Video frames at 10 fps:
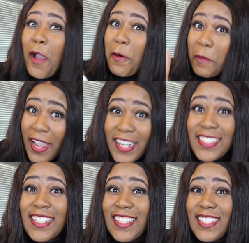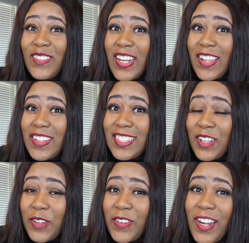Wait until this video is
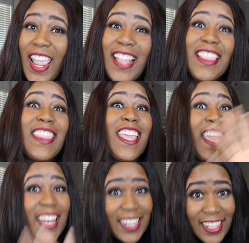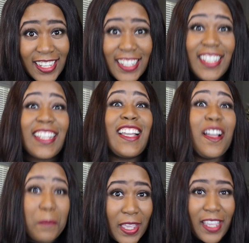over and then
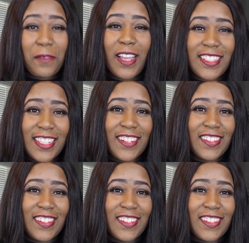come back and watch that,